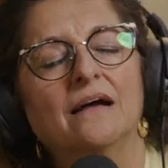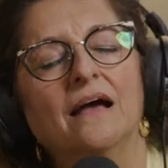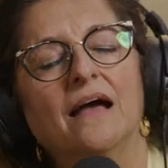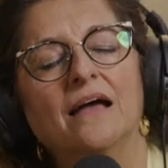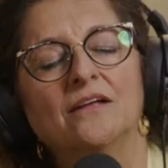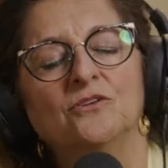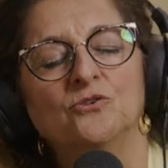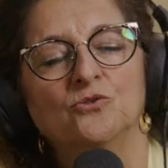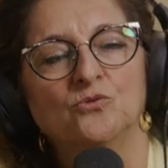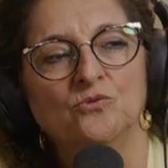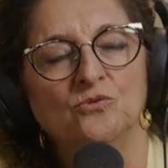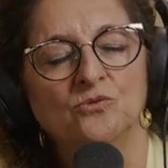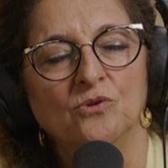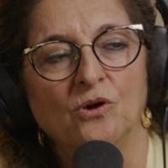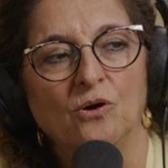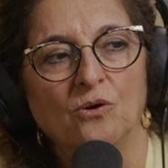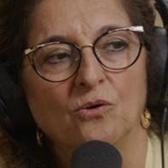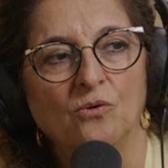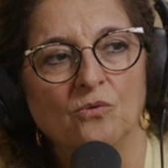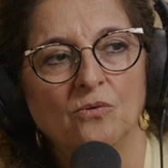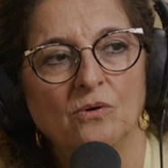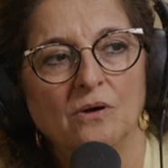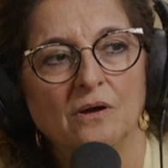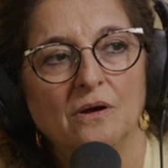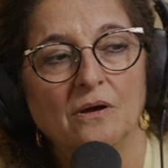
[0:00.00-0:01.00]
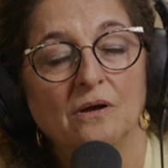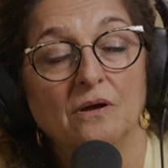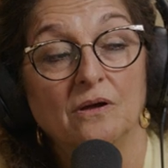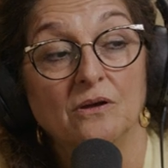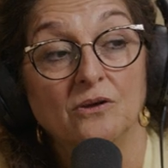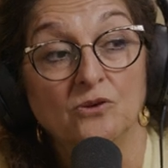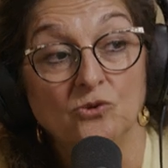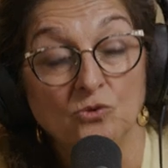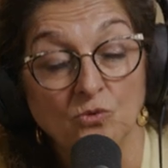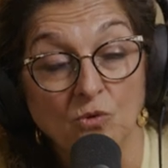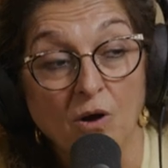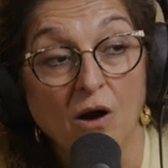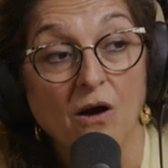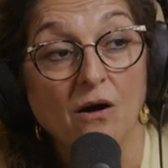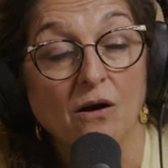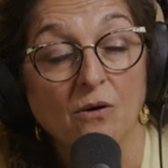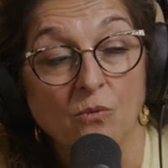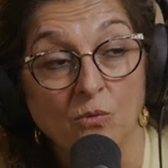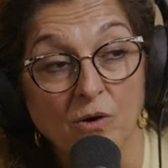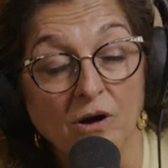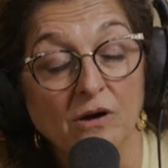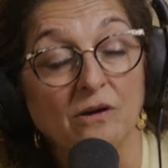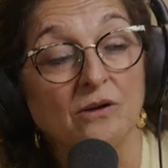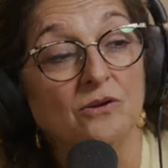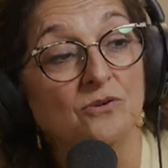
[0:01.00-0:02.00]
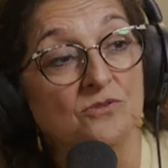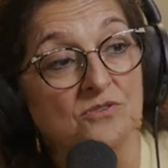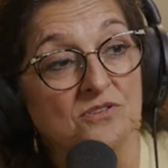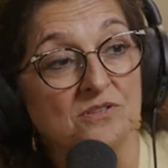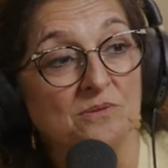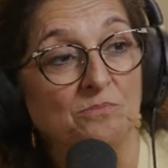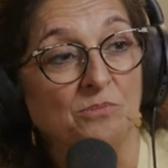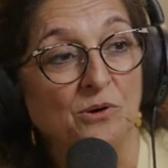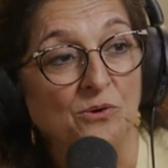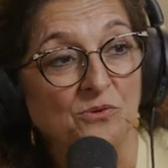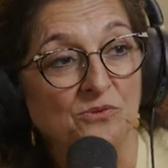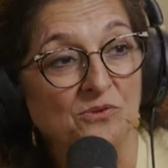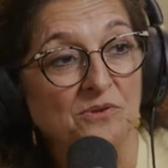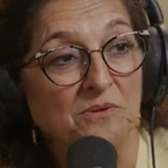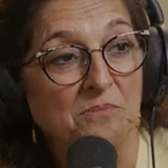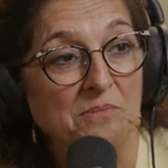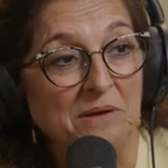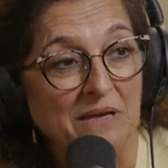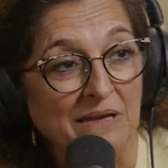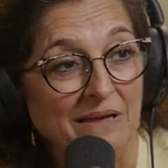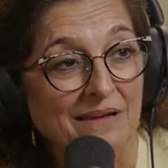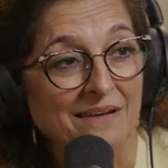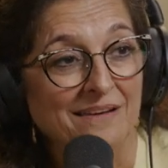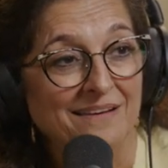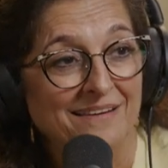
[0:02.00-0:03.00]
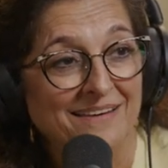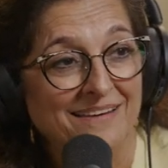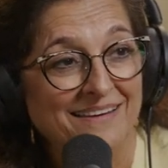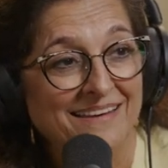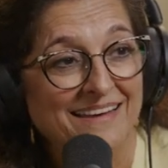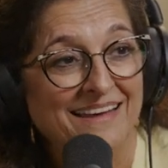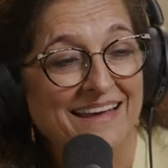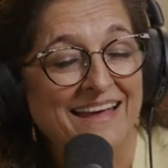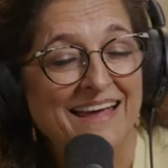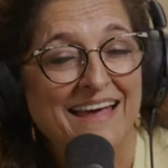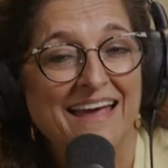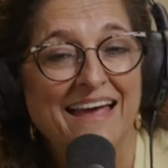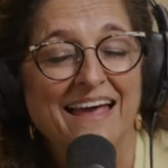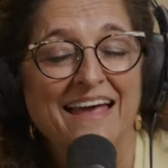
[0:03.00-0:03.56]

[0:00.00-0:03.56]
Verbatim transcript: and you know you are where you're supposed to be. Mm-hmm.